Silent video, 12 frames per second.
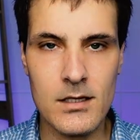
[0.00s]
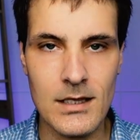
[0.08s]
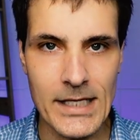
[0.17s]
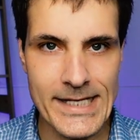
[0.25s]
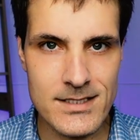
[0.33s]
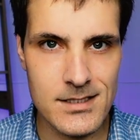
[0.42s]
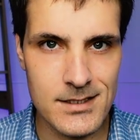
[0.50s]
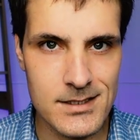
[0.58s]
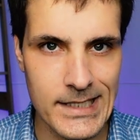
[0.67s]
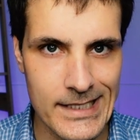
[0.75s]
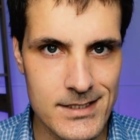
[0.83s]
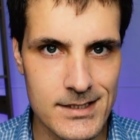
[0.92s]
Let's
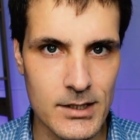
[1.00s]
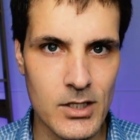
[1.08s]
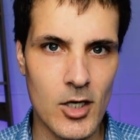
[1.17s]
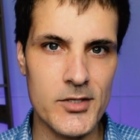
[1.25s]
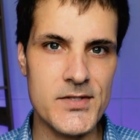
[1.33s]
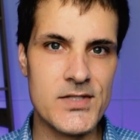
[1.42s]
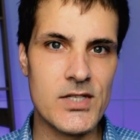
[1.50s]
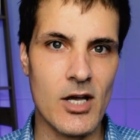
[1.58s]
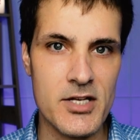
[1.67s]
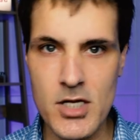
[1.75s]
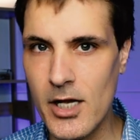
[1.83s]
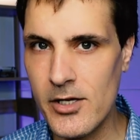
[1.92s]
discuss the cons.
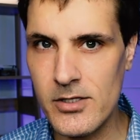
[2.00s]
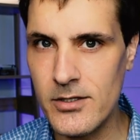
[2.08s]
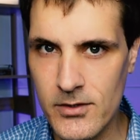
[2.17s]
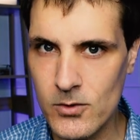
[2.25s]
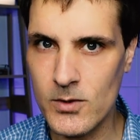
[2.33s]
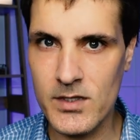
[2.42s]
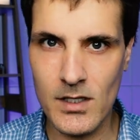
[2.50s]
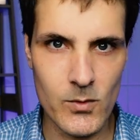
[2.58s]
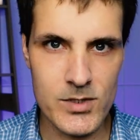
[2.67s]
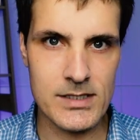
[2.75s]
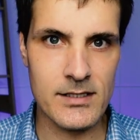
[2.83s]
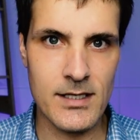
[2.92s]
I know you thought that I
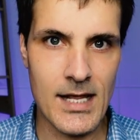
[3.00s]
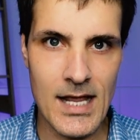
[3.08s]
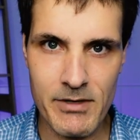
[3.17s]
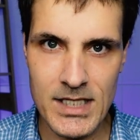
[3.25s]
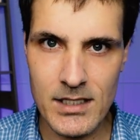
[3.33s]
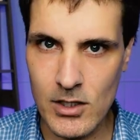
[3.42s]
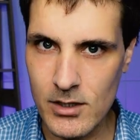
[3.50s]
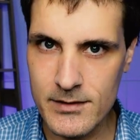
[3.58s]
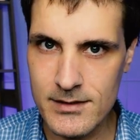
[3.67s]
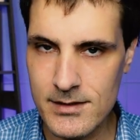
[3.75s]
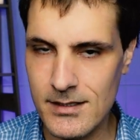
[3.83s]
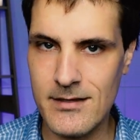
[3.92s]
wasn't going to have any
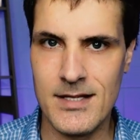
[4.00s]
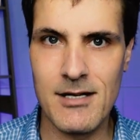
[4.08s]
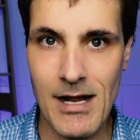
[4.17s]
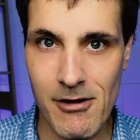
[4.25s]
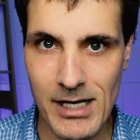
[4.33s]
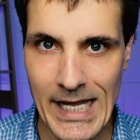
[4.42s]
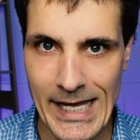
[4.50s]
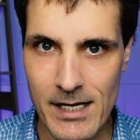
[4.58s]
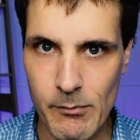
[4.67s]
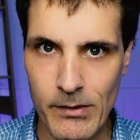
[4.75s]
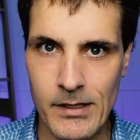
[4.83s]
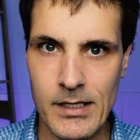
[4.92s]
cons. There are a
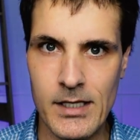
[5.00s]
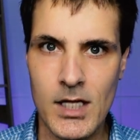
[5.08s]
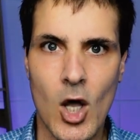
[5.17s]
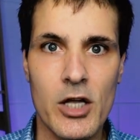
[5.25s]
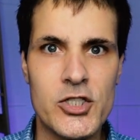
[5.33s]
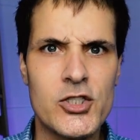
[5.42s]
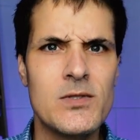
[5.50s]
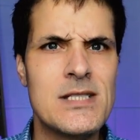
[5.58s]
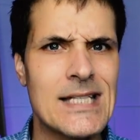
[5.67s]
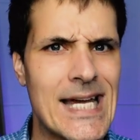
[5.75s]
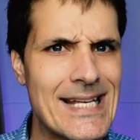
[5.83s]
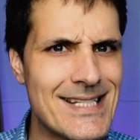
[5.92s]
heap. I should
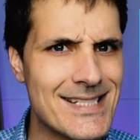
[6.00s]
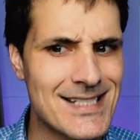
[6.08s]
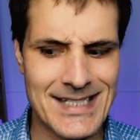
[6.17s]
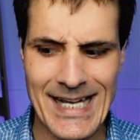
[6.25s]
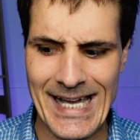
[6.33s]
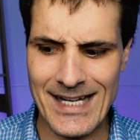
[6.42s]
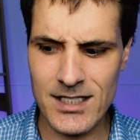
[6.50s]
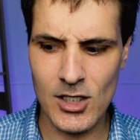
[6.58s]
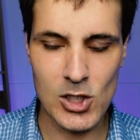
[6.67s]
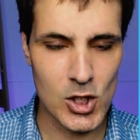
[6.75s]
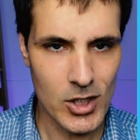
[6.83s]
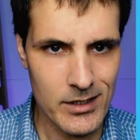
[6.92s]
say at the start, a
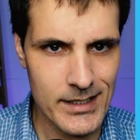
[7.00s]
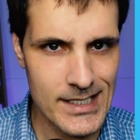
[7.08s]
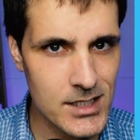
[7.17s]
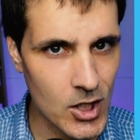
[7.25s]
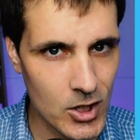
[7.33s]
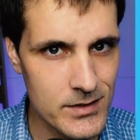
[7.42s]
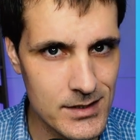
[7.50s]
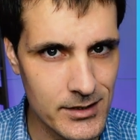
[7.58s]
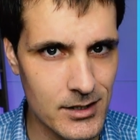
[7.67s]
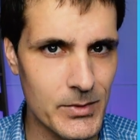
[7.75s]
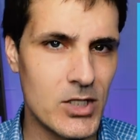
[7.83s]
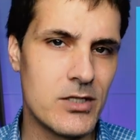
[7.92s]
lot of these cons
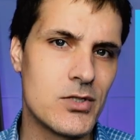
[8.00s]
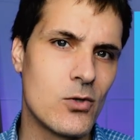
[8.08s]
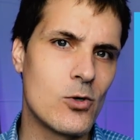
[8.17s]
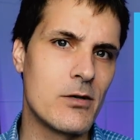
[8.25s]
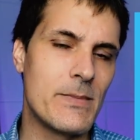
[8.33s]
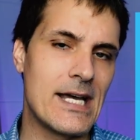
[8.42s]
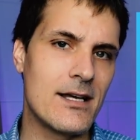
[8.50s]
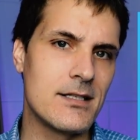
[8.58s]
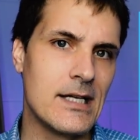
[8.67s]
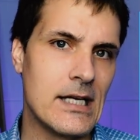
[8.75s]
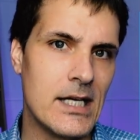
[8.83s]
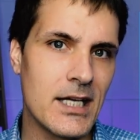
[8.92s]
that I'm going to talk
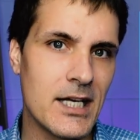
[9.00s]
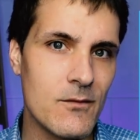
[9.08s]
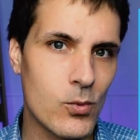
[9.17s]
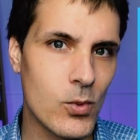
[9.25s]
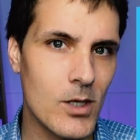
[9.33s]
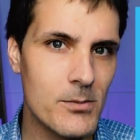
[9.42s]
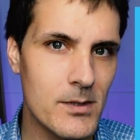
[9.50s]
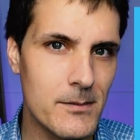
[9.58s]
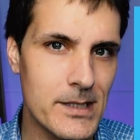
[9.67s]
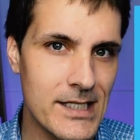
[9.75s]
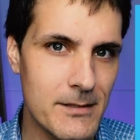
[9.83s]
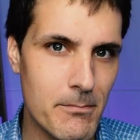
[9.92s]
about can
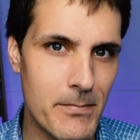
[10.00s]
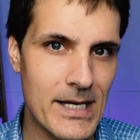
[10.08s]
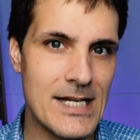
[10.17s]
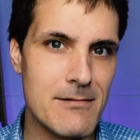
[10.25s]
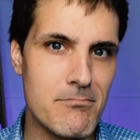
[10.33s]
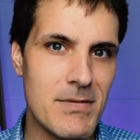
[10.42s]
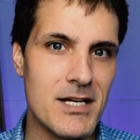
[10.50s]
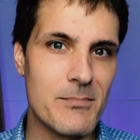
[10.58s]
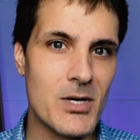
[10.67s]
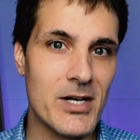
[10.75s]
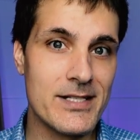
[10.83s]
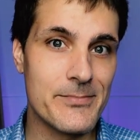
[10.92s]
probably be
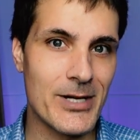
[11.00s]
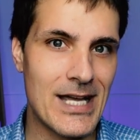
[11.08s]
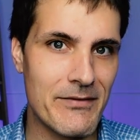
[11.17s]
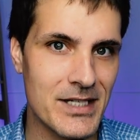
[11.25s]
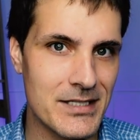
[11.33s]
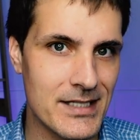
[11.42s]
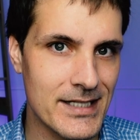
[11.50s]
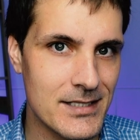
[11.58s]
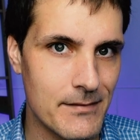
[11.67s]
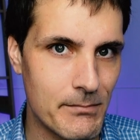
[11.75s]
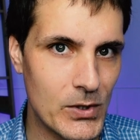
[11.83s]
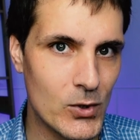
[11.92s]
minimized by having a
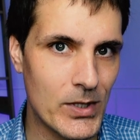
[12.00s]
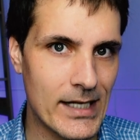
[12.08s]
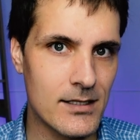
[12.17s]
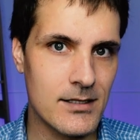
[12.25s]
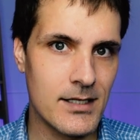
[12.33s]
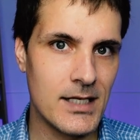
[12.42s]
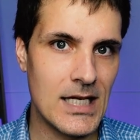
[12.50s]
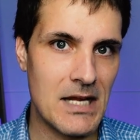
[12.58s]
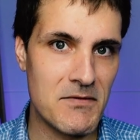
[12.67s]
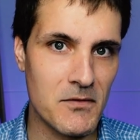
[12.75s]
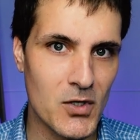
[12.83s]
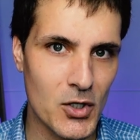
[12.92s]
decent builder.
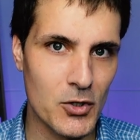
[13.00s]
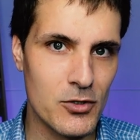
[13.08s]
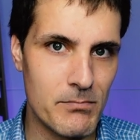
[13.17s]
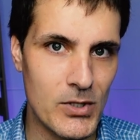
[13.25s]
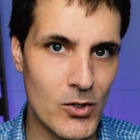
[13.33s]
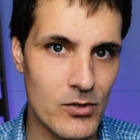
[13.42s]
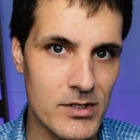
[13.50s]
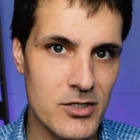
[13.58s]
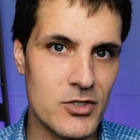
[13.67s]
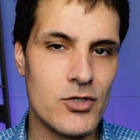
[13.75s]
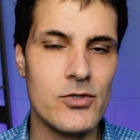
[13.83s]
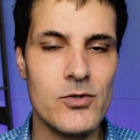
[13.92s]
If you've got a good builder and
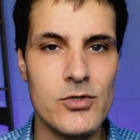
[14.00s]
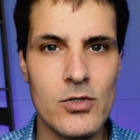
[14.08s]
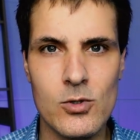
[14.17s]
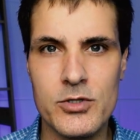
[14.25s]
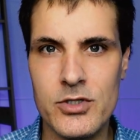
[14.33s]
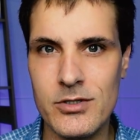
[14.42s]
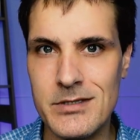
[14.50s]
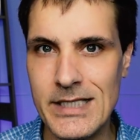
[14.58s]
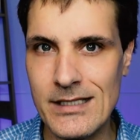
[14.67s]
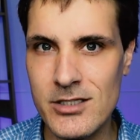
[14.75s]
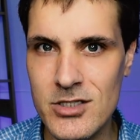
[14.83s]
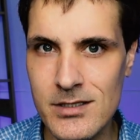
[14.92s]
you do your due
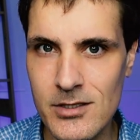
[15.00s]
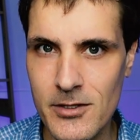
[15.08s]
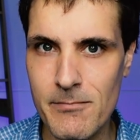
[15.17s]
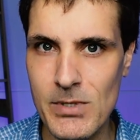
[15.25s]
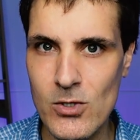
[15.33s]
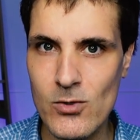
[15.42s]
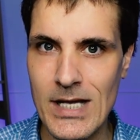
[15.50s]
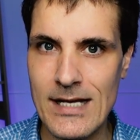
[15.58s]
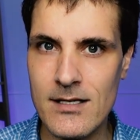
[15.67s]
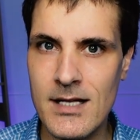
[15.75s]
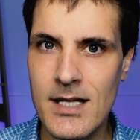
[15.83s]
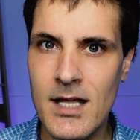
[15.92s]
diligence on the
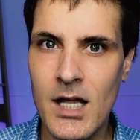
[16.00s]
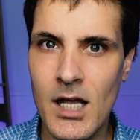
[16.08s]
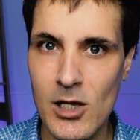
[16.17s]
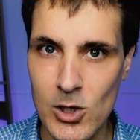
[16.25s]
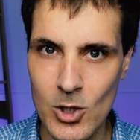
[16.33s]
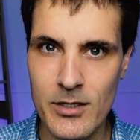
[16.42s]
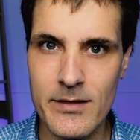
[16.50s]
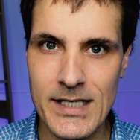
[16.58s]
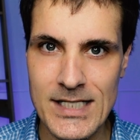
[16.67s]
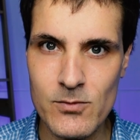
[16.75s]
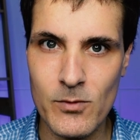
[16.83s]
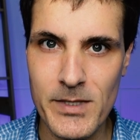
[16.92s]
builder, a lot of
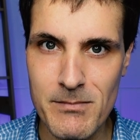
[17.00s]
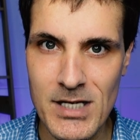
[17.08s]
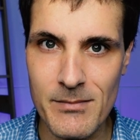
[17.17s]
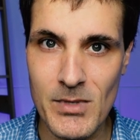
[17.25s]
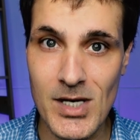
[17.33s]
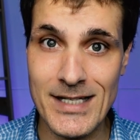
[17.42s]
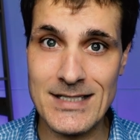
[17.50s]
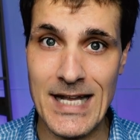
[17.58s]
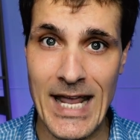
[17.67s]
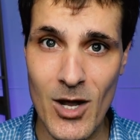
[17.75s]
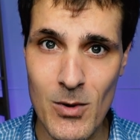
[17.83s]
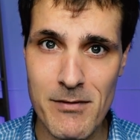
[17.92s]
these will be minimized.
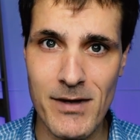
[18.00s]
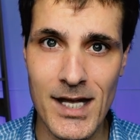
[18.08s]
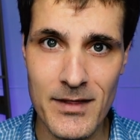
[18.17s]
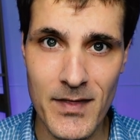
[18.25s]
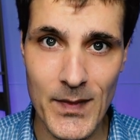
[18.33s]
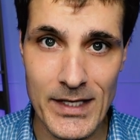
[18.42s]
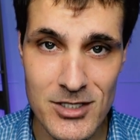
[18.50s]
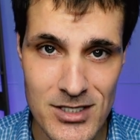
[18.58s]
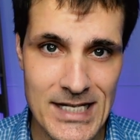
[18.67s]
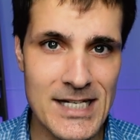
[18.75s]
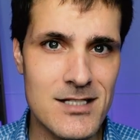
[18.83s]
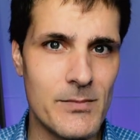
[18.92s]
However, you
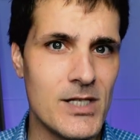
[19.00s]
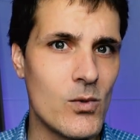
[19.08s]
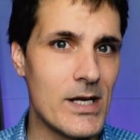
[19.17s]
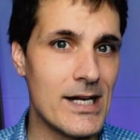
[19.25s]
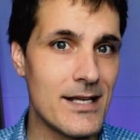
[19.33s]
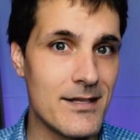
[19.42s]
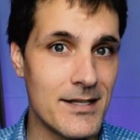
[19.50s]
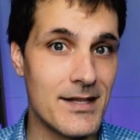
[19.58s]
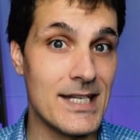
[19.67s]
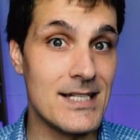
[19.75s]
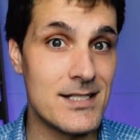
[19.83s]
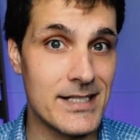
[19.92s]
need to be aware that
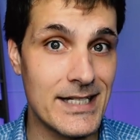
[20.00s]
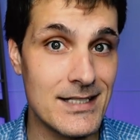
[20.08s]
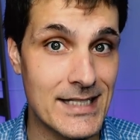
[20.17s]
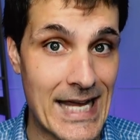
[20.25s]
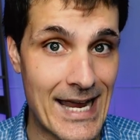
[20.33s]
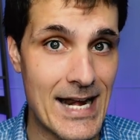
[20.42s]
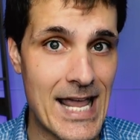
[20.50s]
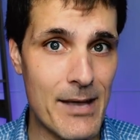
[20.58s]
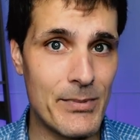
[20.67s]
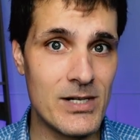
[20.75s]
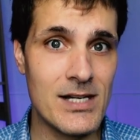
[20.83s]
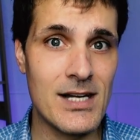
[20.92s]
these things can
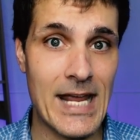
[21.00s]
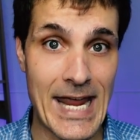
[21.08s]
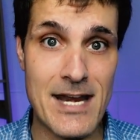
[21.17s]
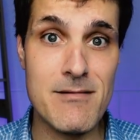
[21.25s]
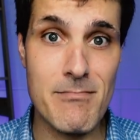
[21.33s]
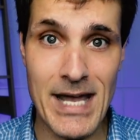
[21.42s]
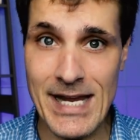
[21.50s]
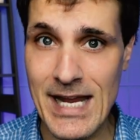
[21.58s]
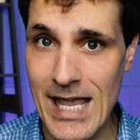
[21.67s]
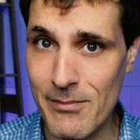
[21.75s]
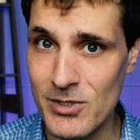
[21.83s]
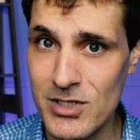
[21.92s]
happen and may
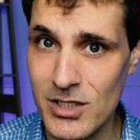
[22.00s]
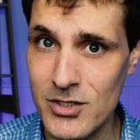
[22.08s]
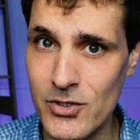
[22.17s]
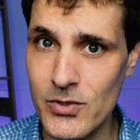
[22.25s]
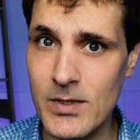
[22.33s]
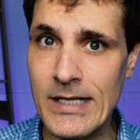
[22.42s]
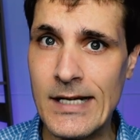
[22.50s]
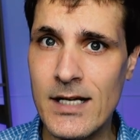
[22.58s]
happen to you.